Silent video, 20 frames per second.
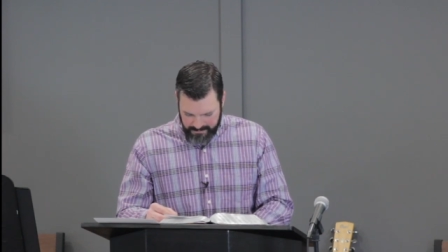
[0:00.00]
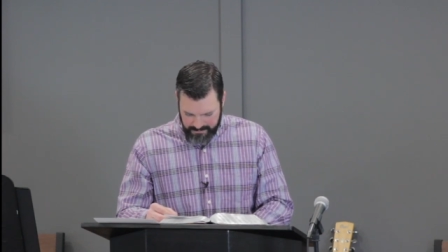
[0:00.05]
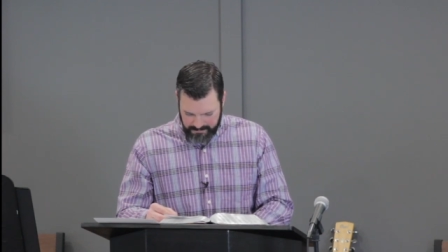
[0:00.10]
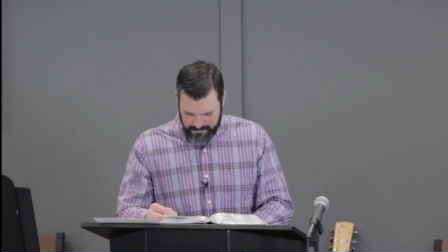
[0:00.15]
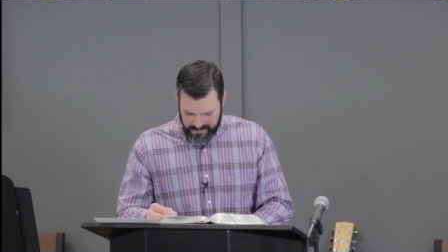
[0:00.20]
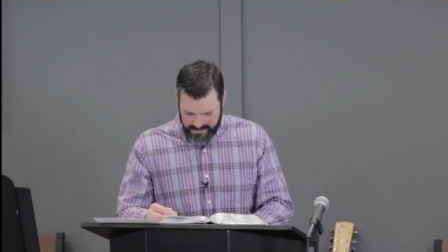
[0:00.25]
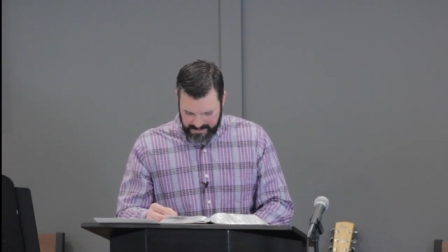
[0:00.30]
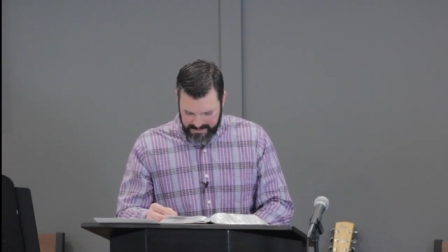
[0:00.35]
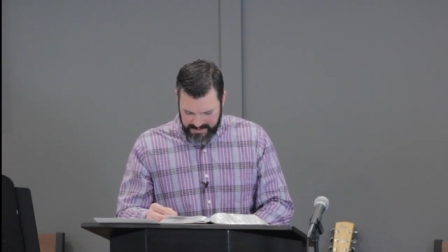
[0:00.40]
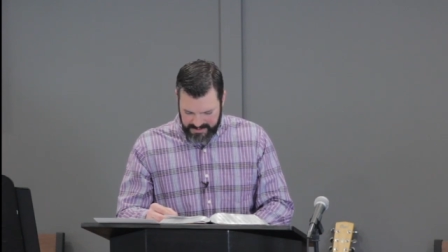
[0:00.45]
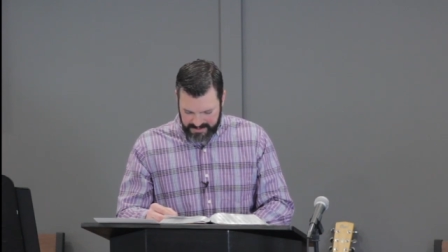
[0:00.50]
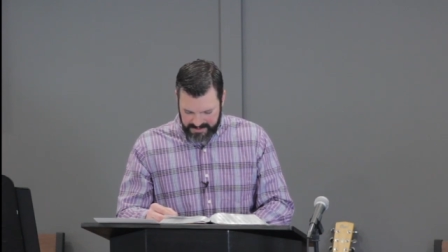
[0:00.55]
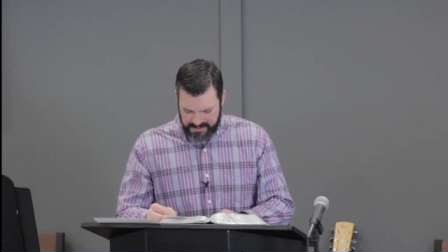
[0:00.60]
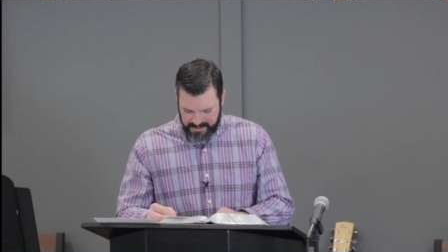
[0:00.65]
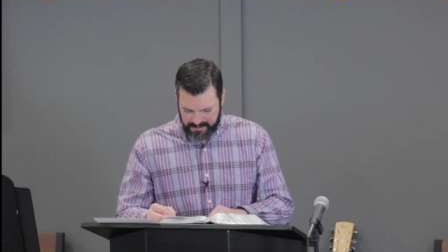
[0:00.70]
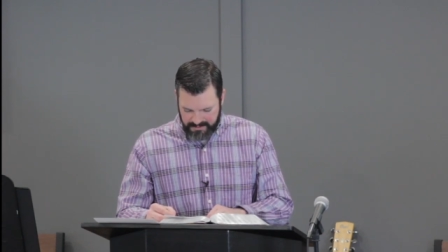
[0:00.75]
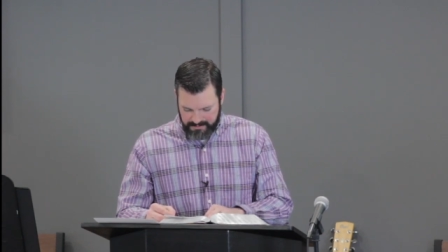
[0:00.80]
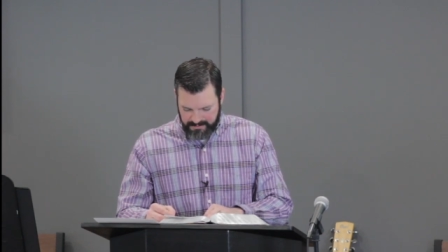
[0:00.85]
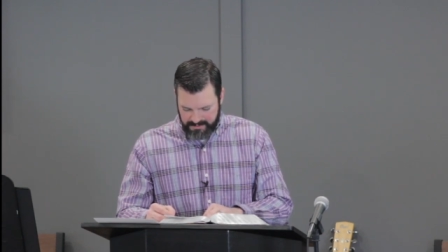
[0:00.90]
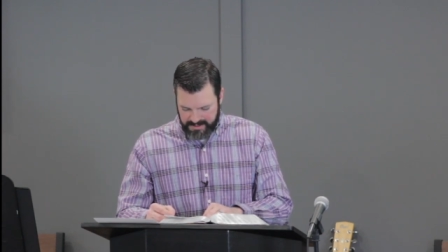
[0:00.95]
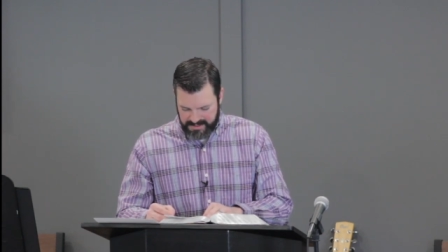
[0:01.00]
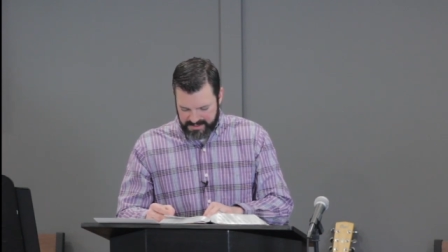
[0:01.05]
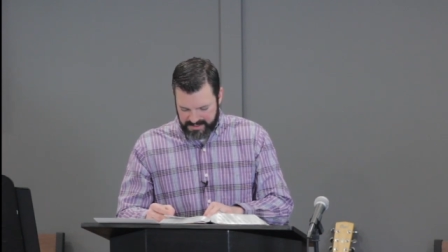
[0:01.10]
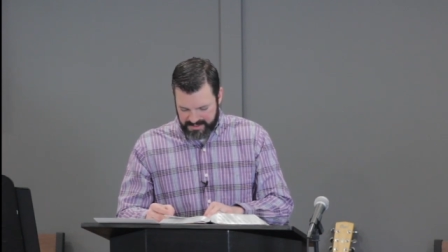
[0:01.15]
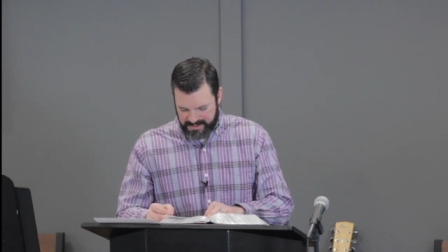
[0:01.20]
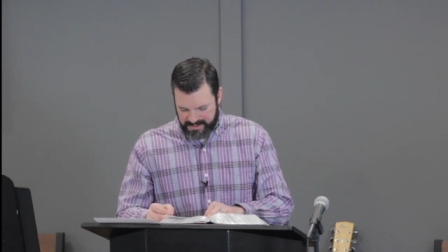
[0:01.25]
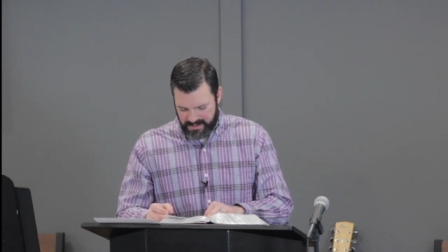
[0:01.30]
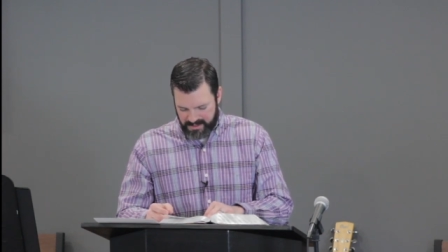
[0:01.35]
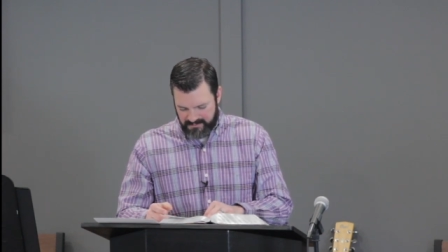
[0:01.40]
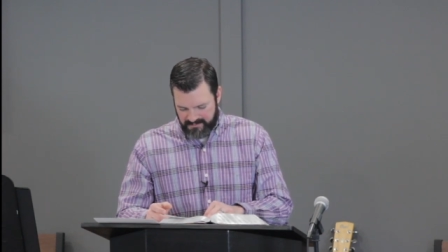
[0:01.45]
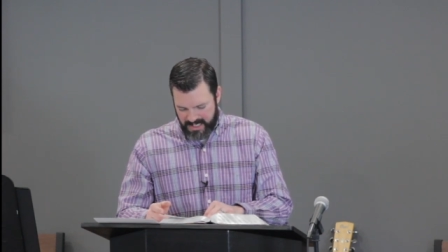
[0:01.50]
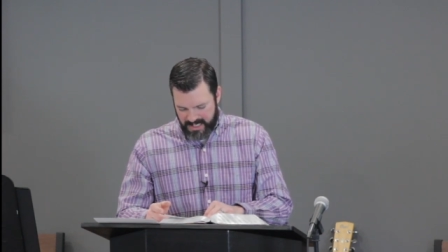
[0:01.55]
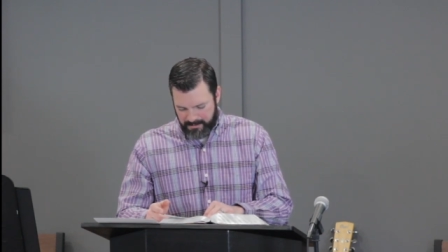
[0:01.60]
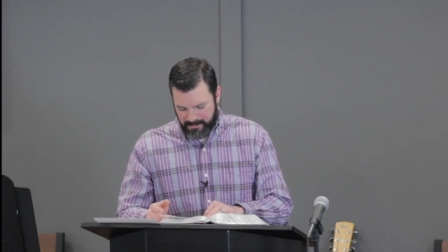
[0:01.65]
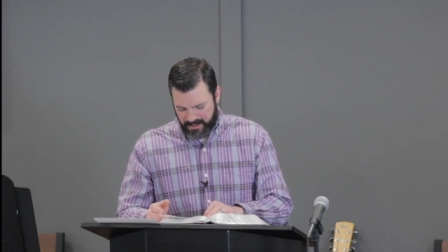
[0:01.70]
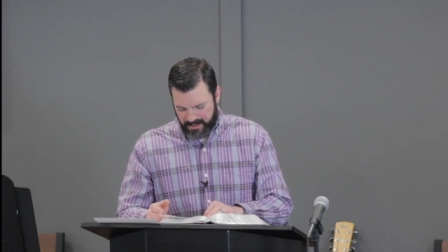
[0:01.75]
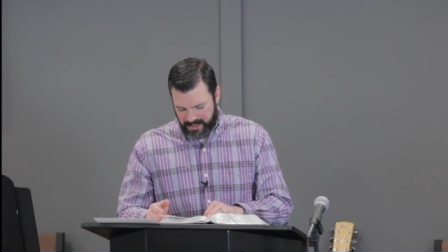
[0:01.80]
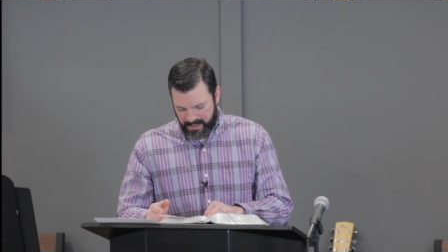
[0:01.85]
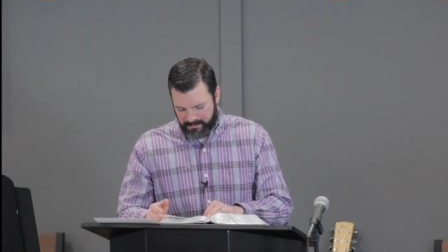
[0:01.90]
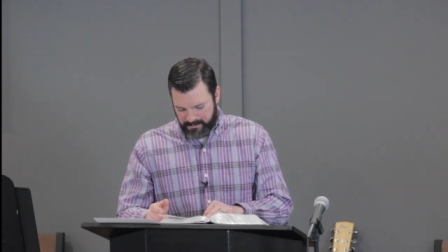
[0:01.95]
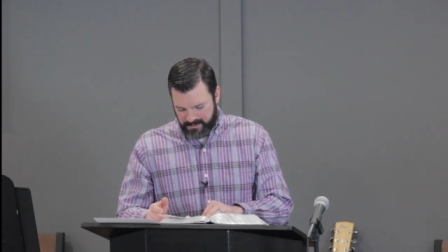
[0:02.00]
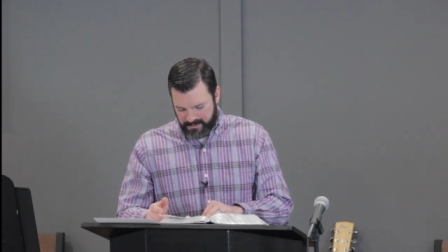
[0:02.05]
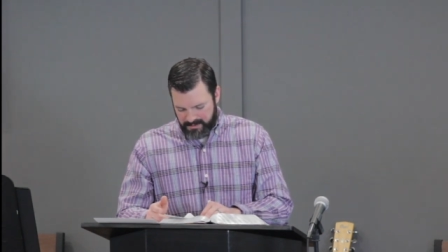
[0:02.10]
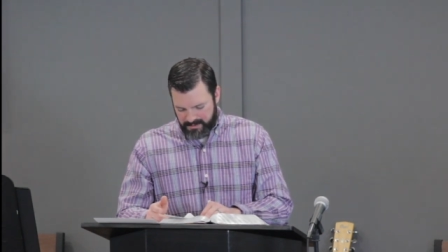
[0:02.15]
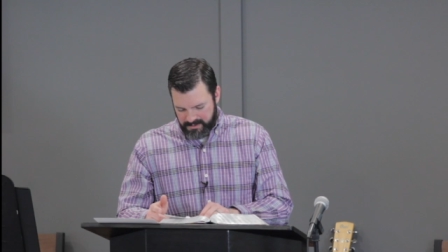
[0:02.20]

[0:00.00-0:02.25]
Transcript: because he too is a son of Abraham.